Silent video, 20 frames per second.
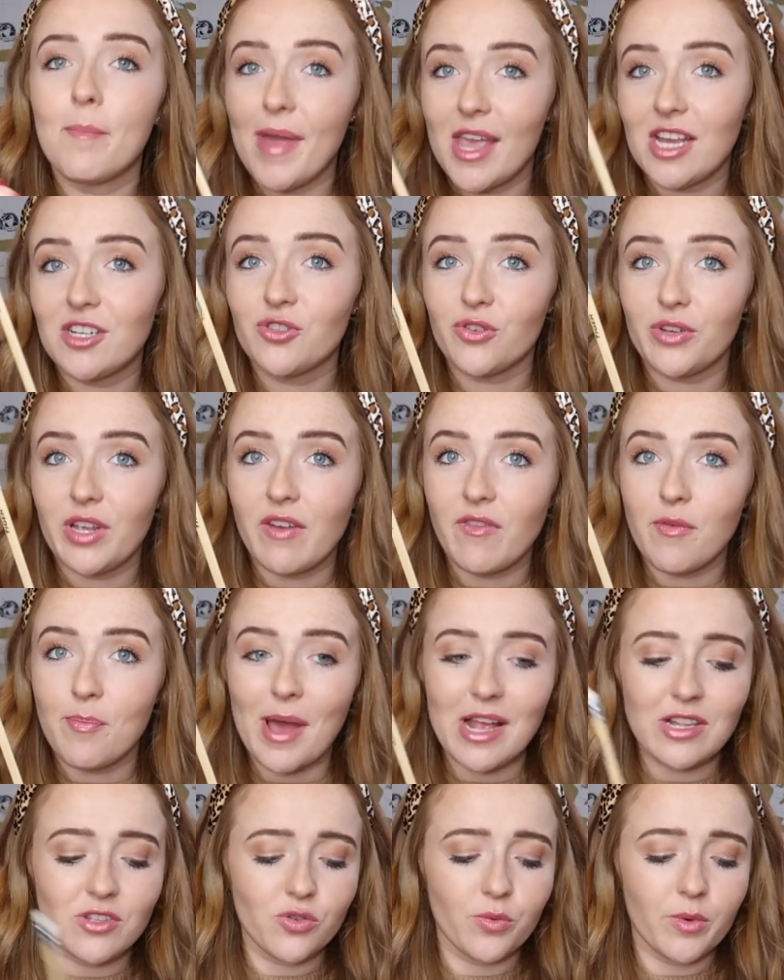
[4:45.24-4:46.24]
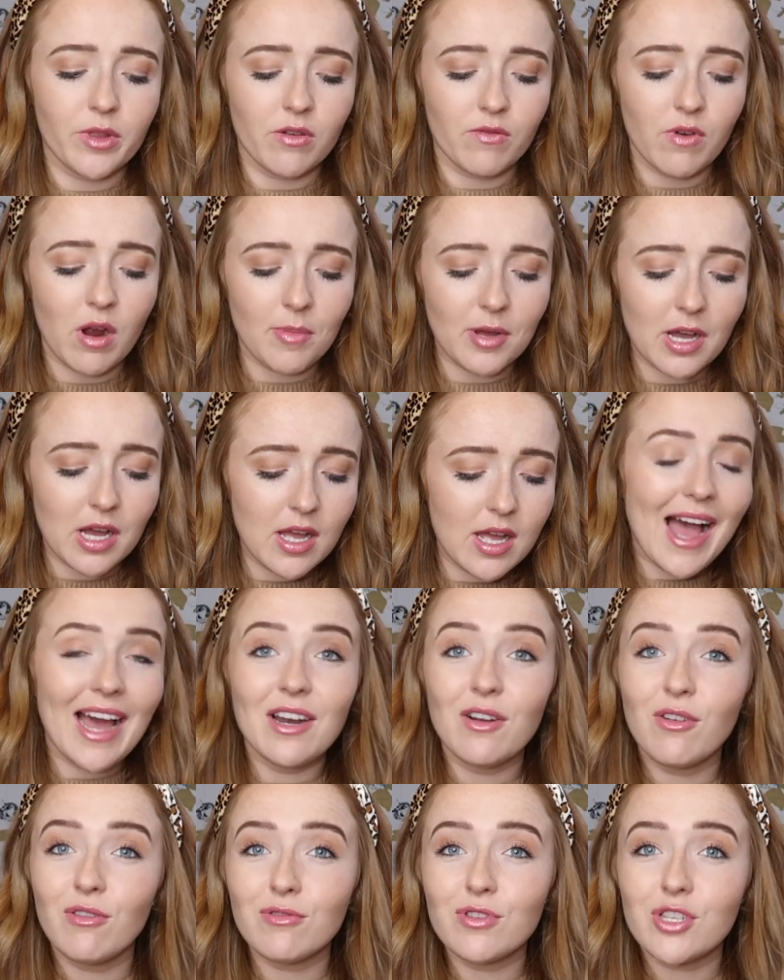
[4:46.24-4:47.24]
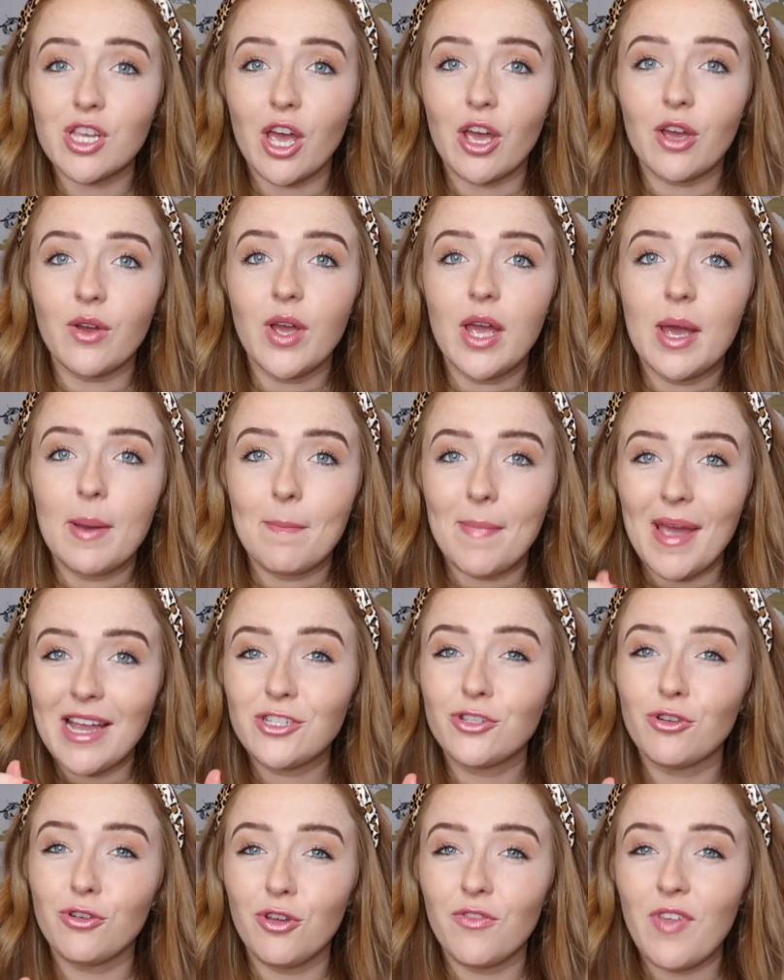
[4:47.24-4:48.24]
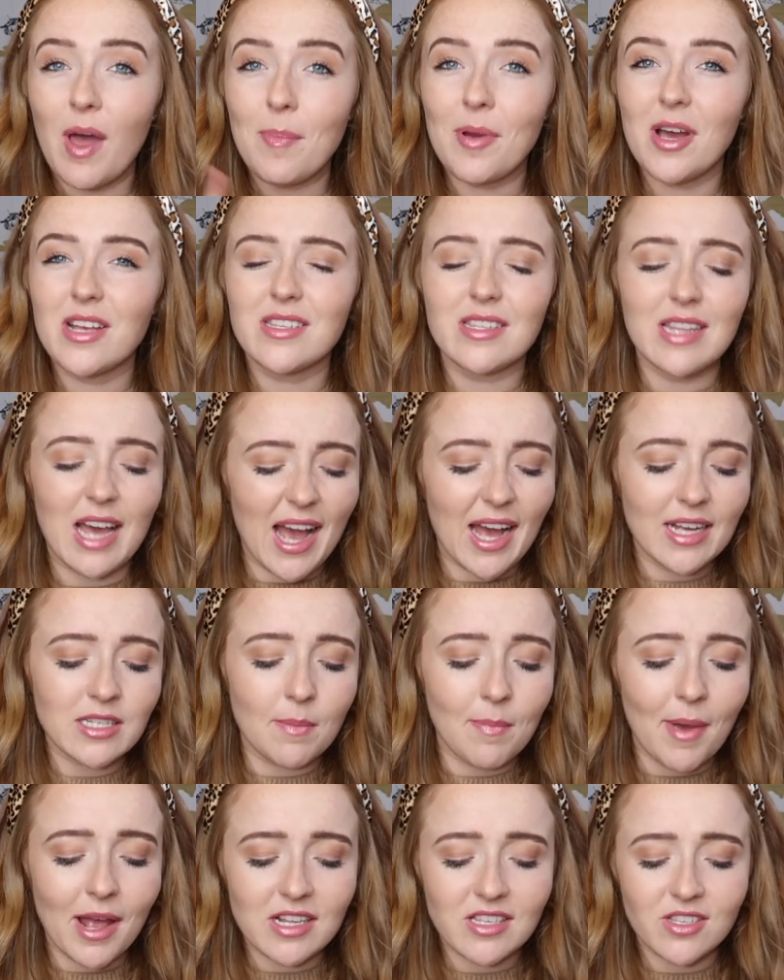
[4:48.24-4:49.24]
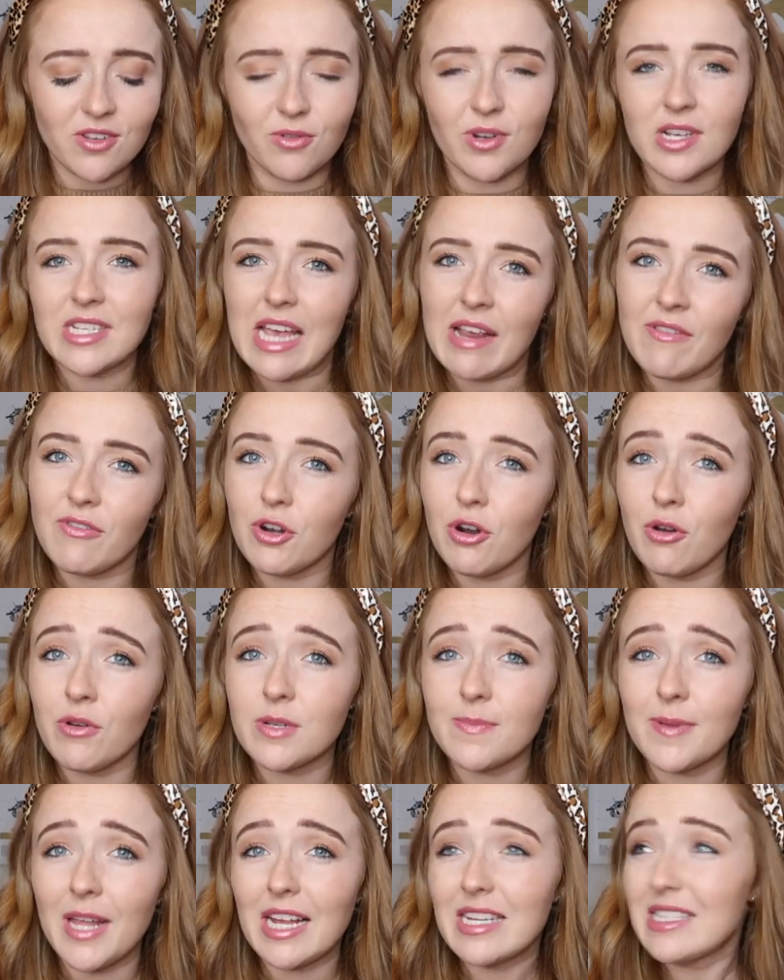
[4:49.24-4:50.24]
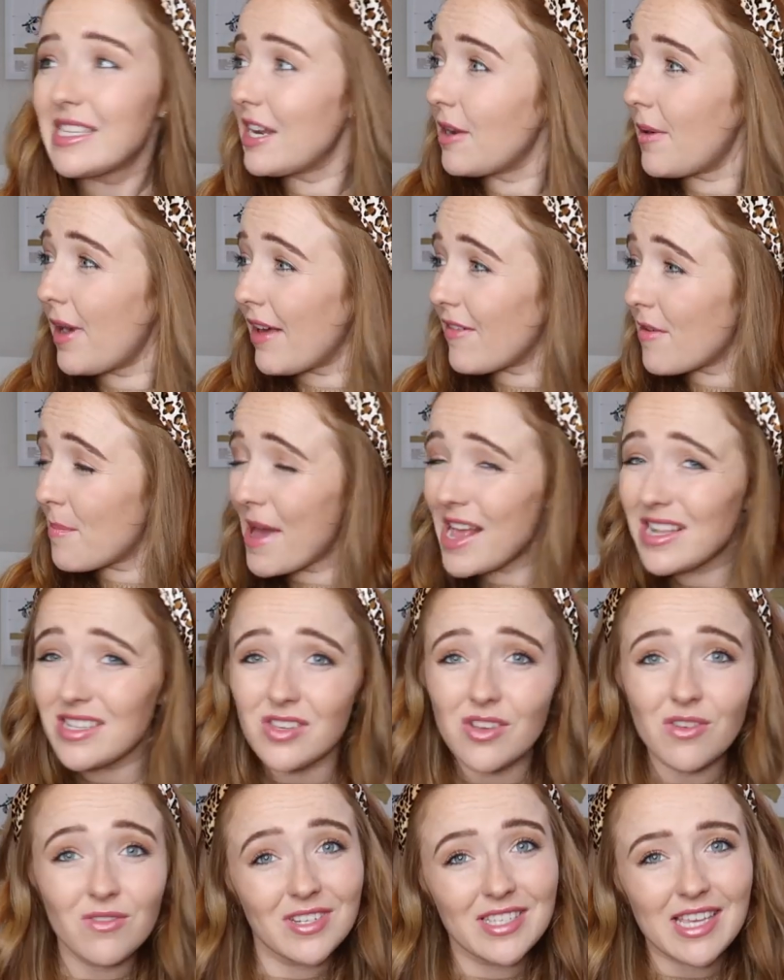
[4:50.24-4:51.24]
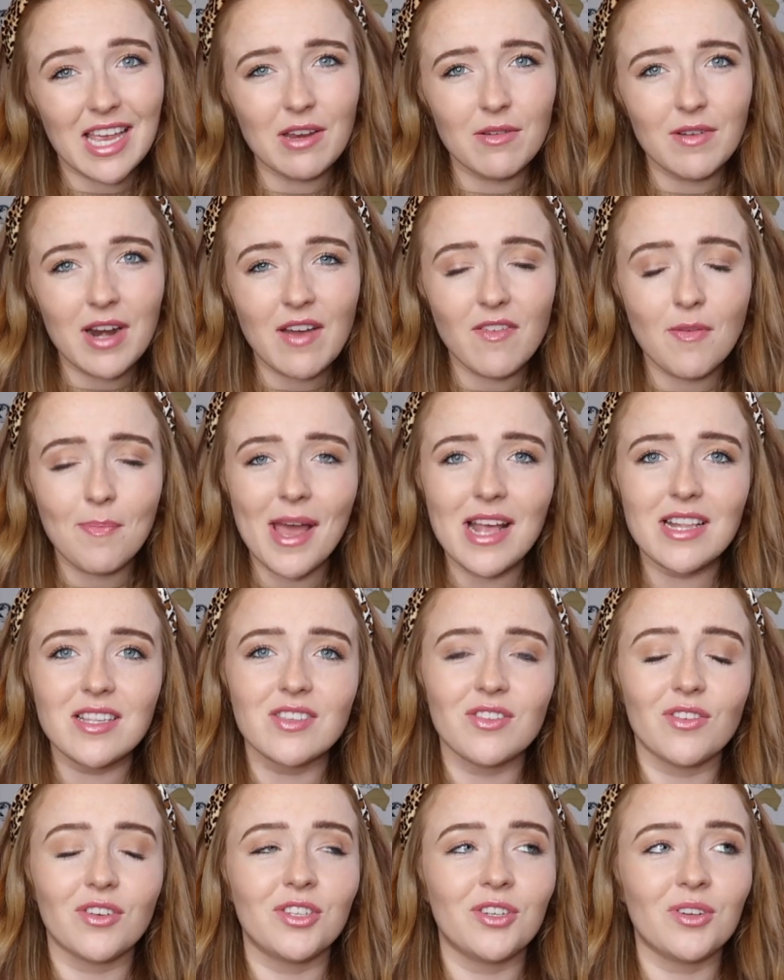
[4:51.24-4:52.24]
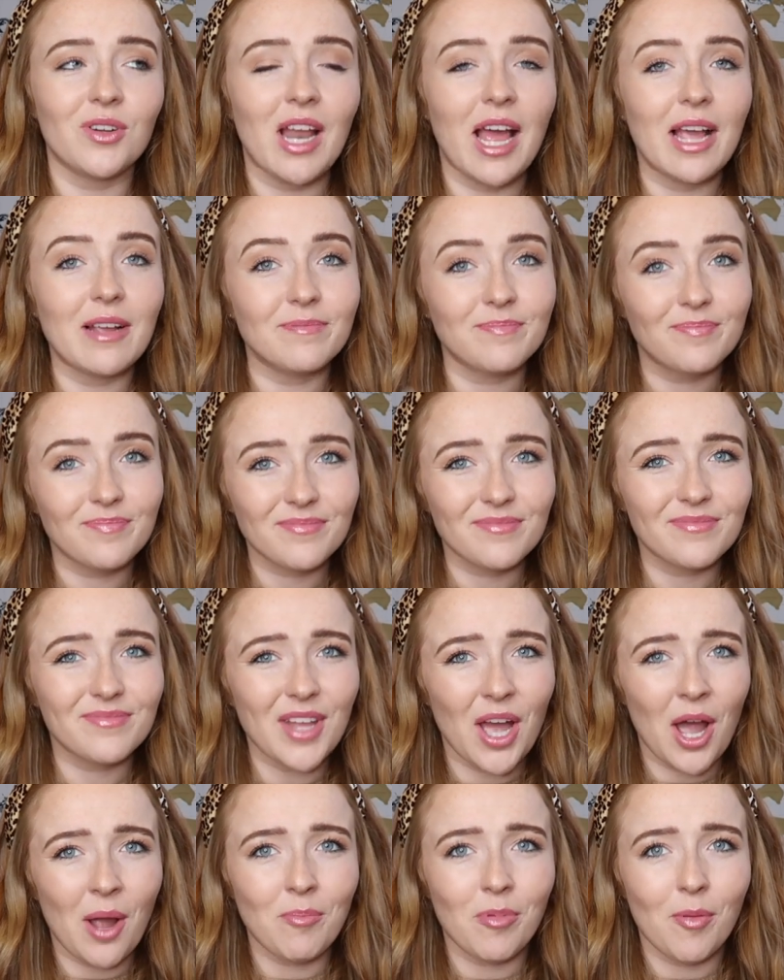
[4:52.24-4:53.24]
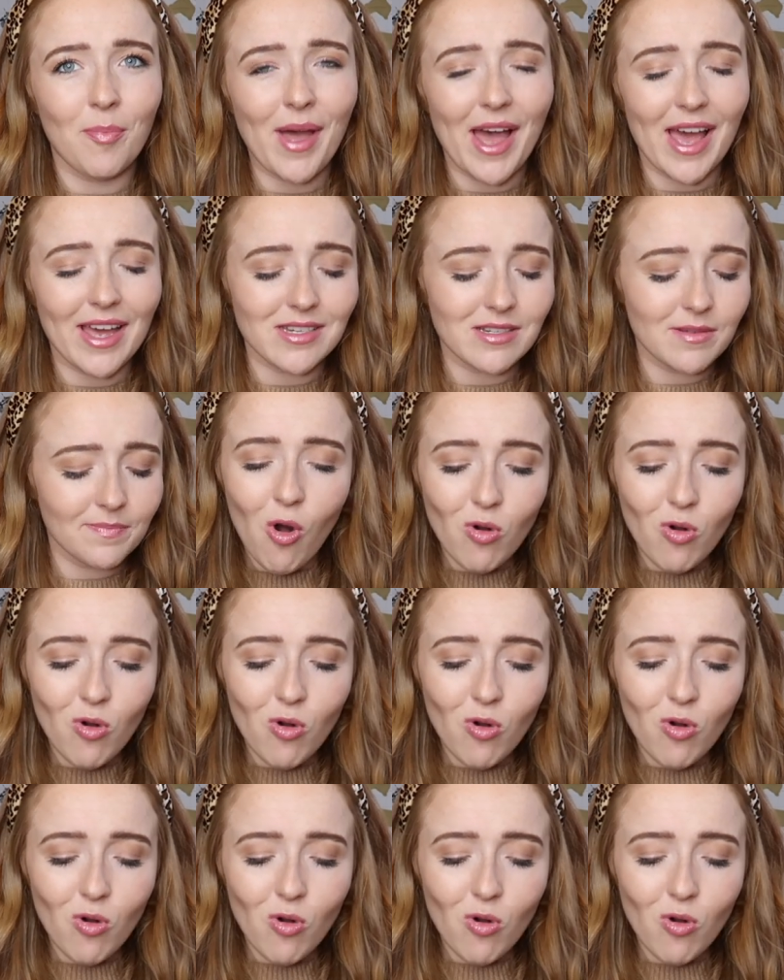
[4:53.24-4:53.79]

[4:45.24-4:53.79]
make sure you have a pencil with a rubber. And also make sure you're that person that has a pencil, because everyone always be like, does anyone have a pencil? Does anyone have a pencil? And you're like, I'm prepared.